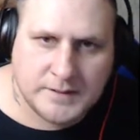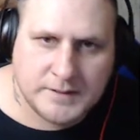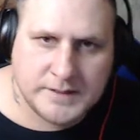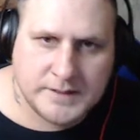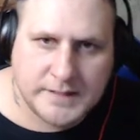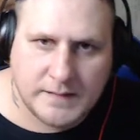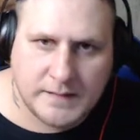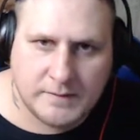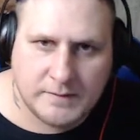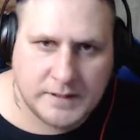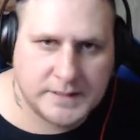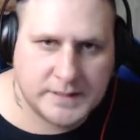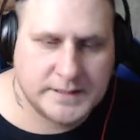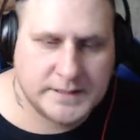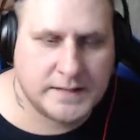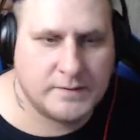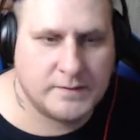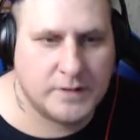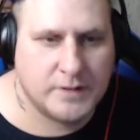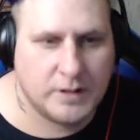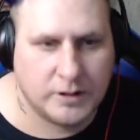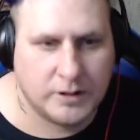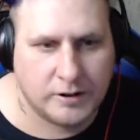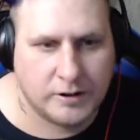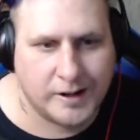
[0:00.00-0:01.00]

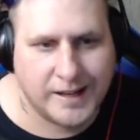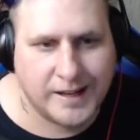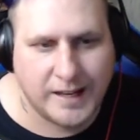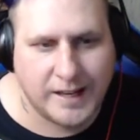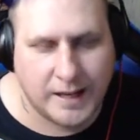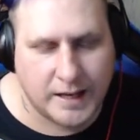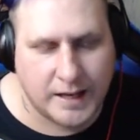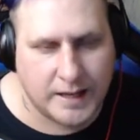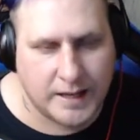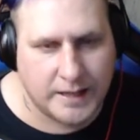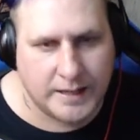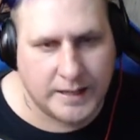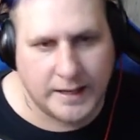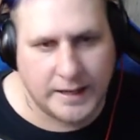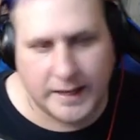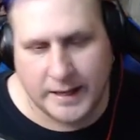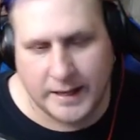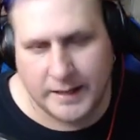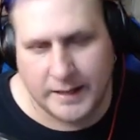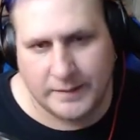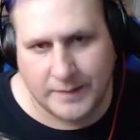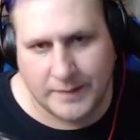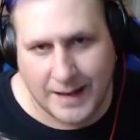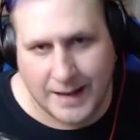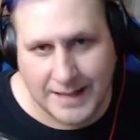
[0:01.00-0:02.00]
7700K,
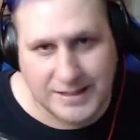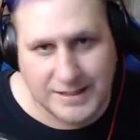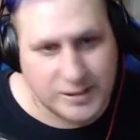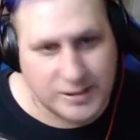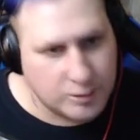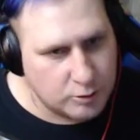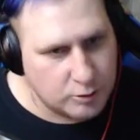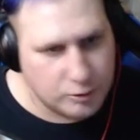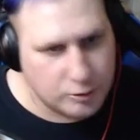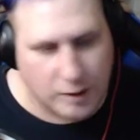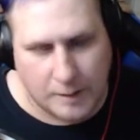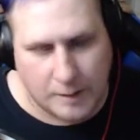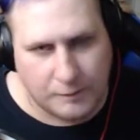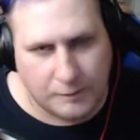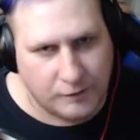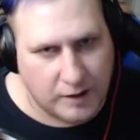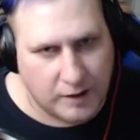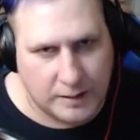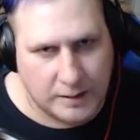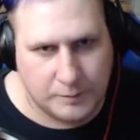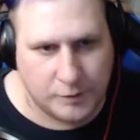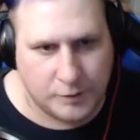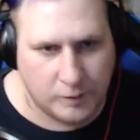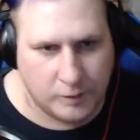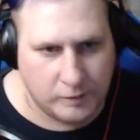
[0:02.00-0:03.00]
and I still drop
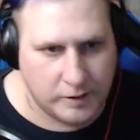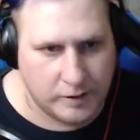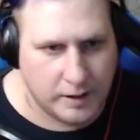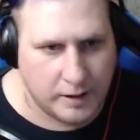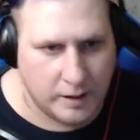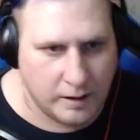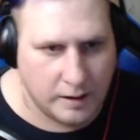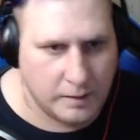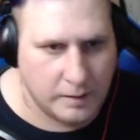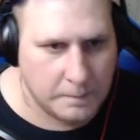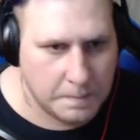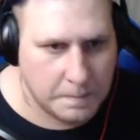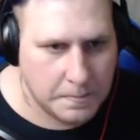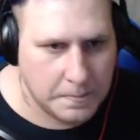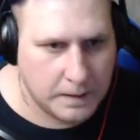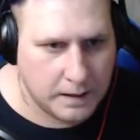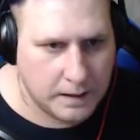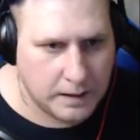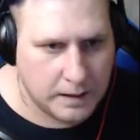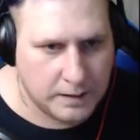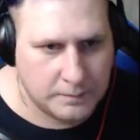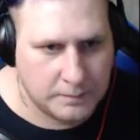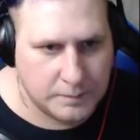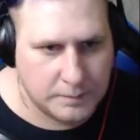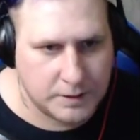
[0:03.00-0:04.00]
frames over there,
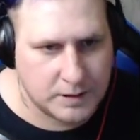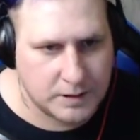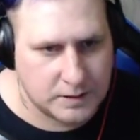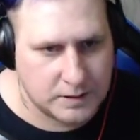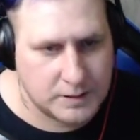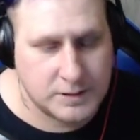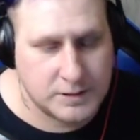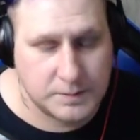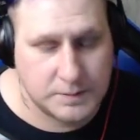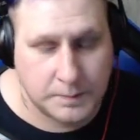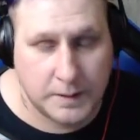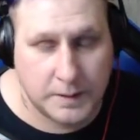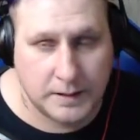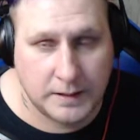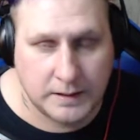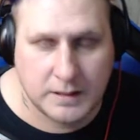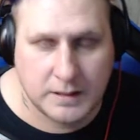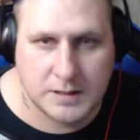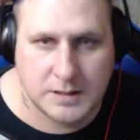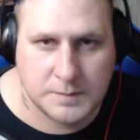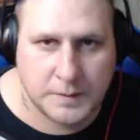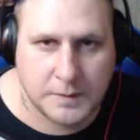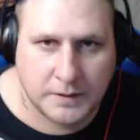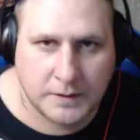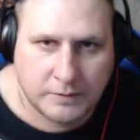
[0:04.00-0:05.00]
and because it's mainly
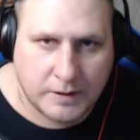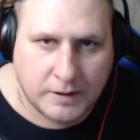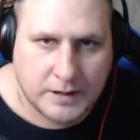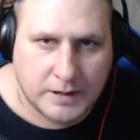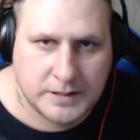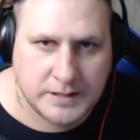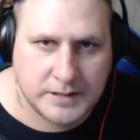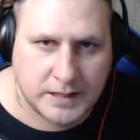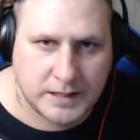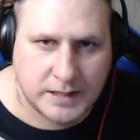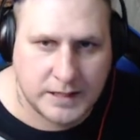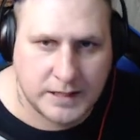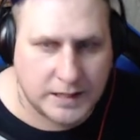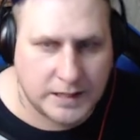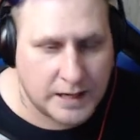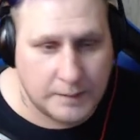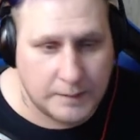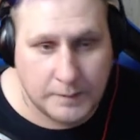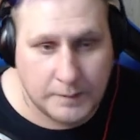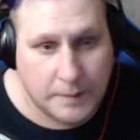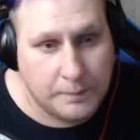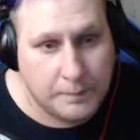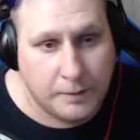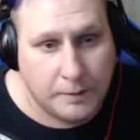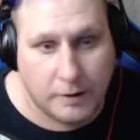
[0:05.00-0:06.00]
because bitrate is king and I'm
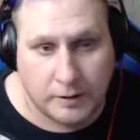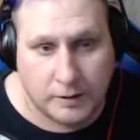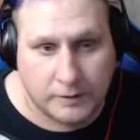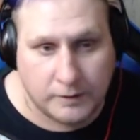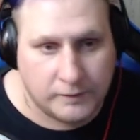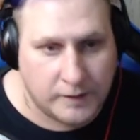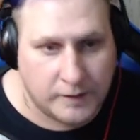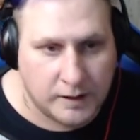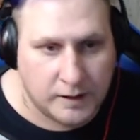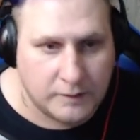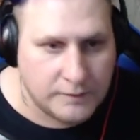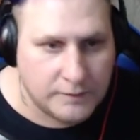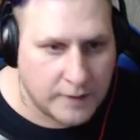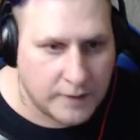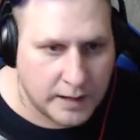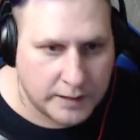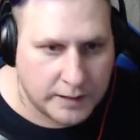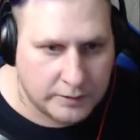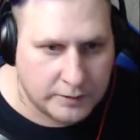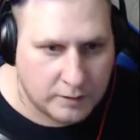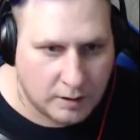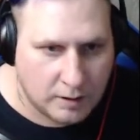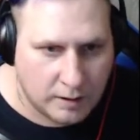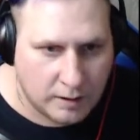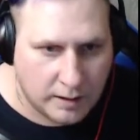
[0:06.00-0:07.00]
not partner verified
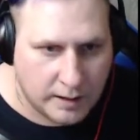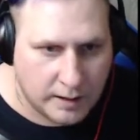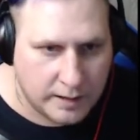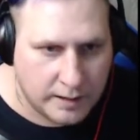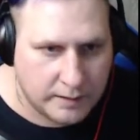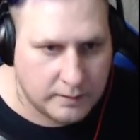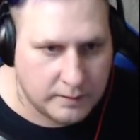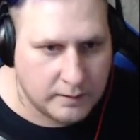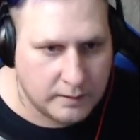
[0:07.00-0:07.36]
and all that.